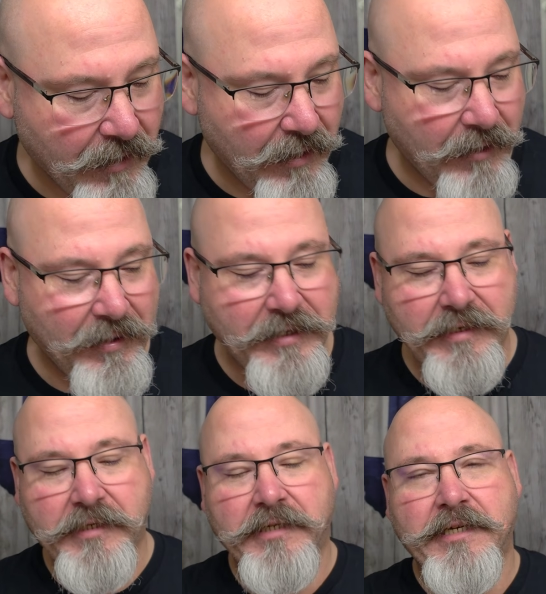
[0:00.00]
I
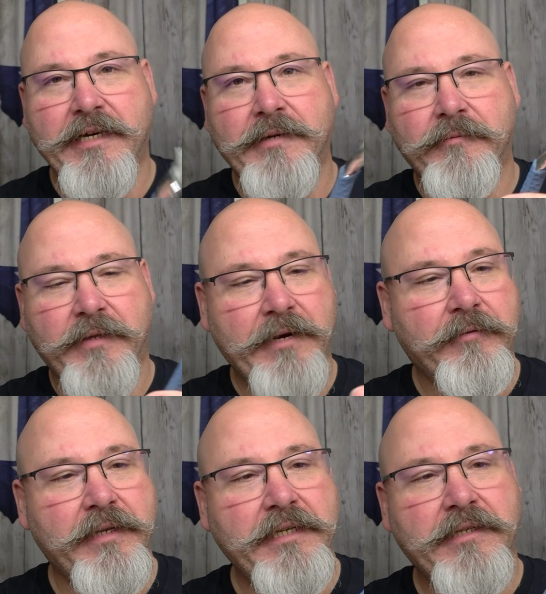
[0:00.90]
did just get, when they
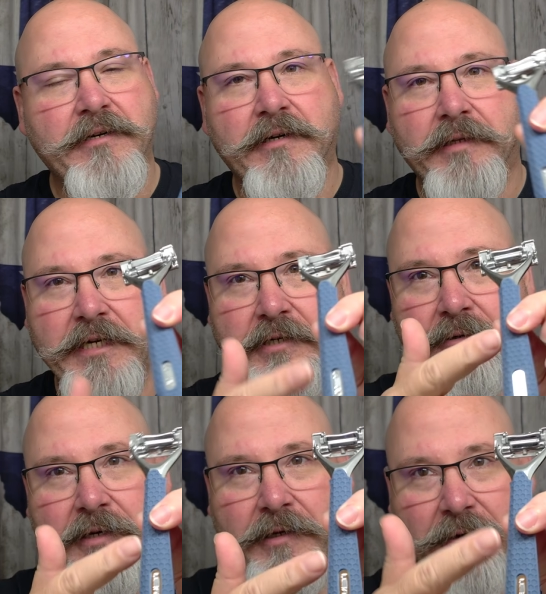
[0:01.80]
released their glacial
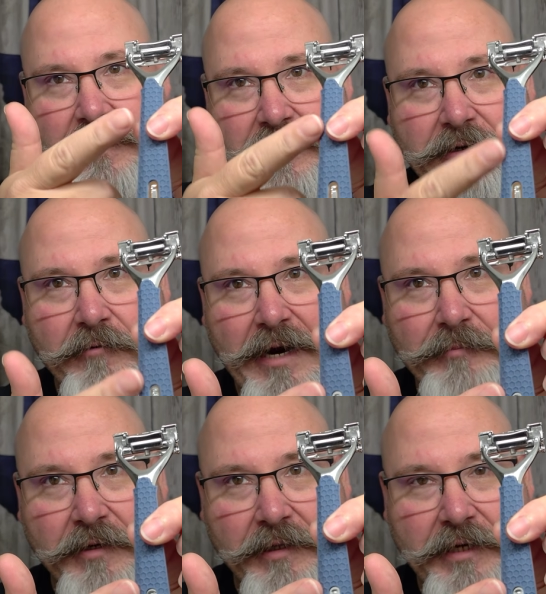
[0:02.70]
color, I did grab
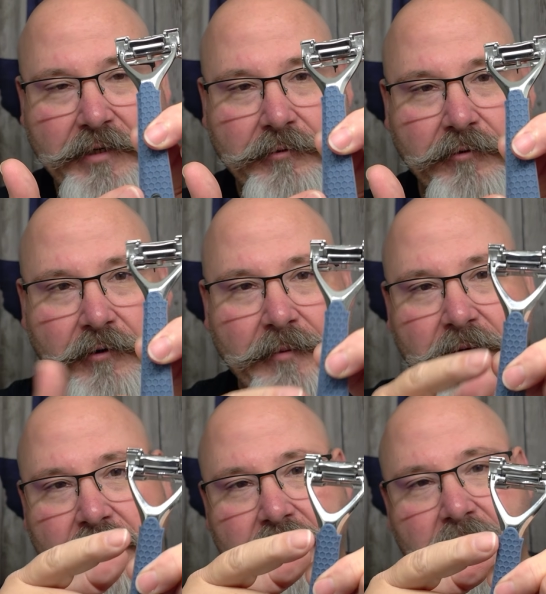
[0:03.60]
the glacial grip
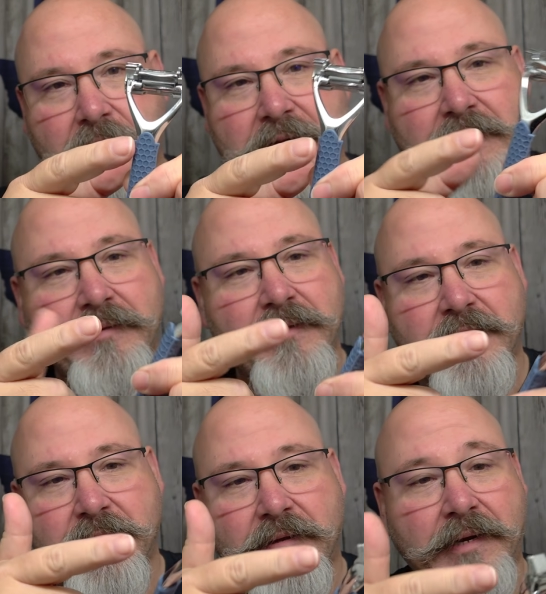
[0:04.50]
because the
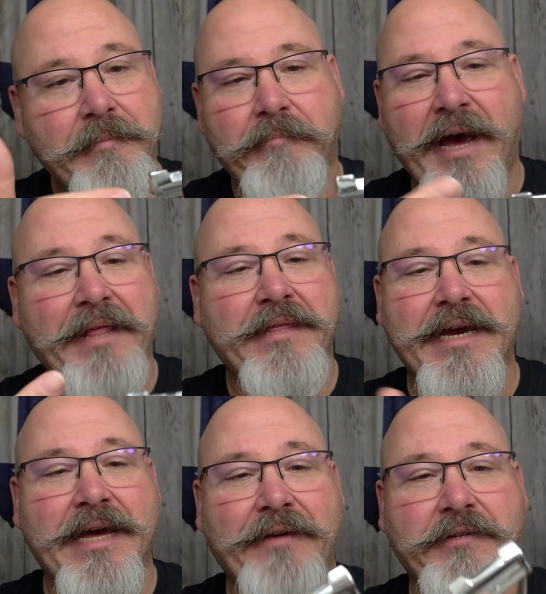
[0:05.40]
only bad
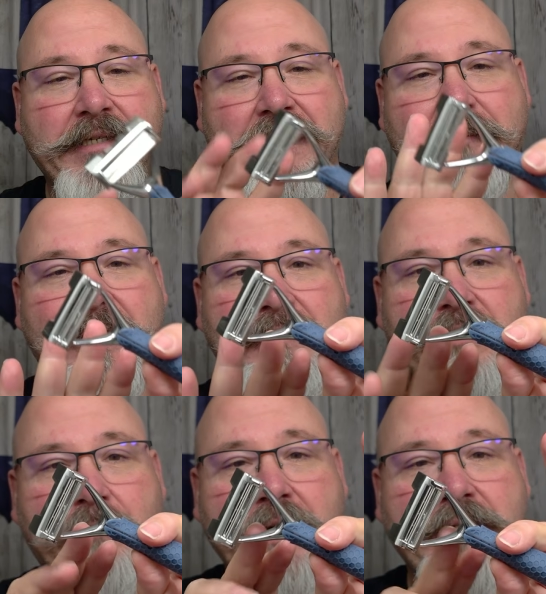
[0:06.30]
thing I have to say about
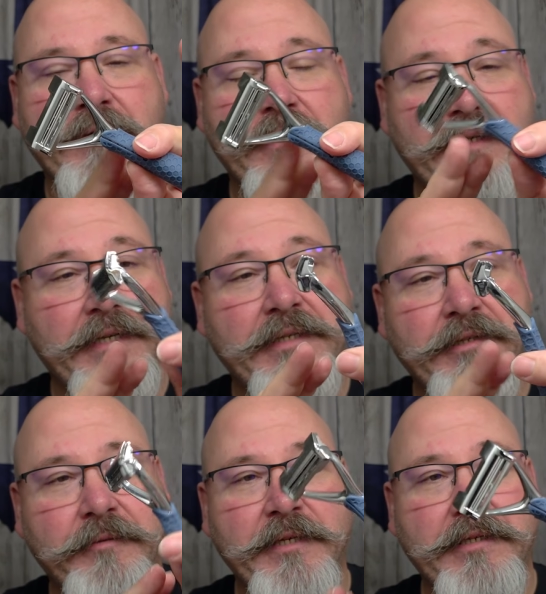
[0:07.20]
this razor is it is a
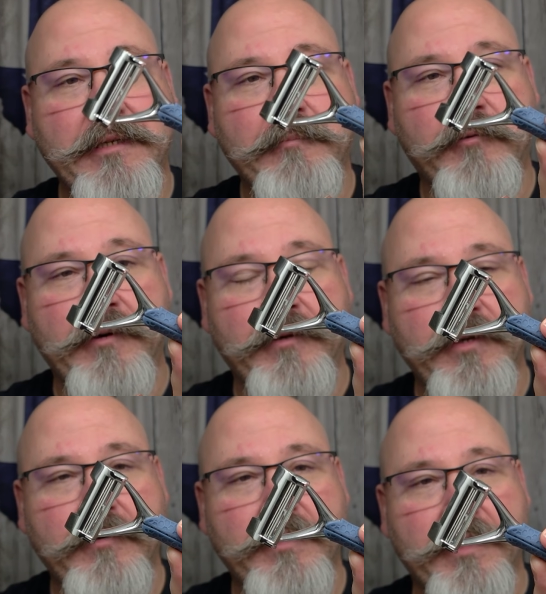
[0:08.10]
little bit slippery when
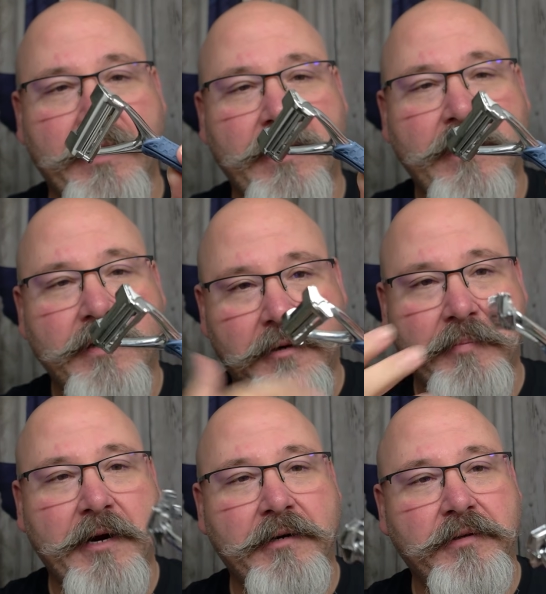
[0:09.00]
using
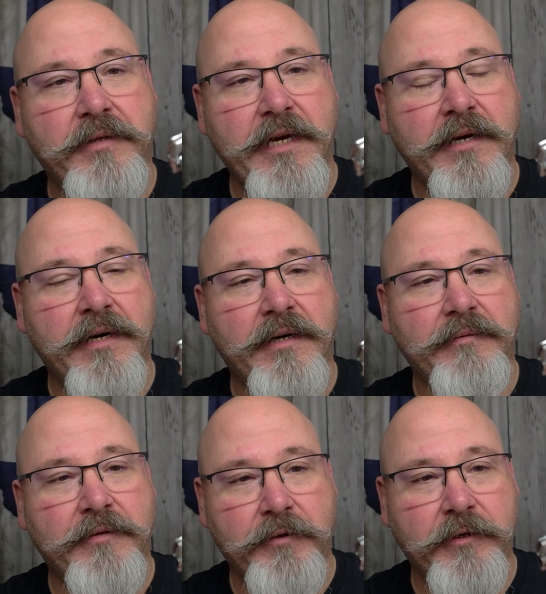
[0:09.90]
compared to the
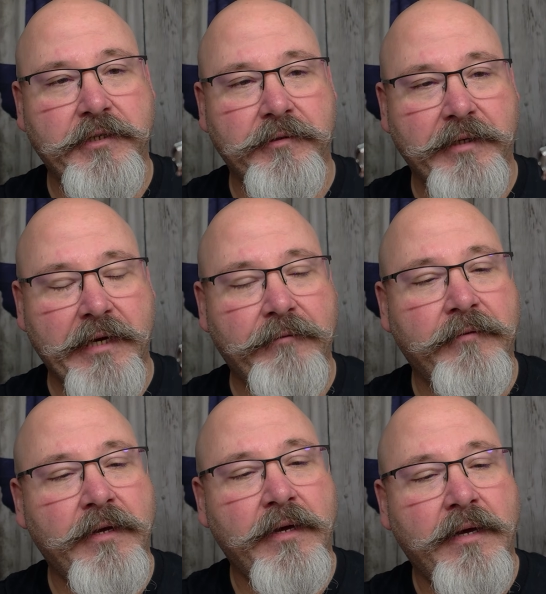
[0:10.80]
original Leaf.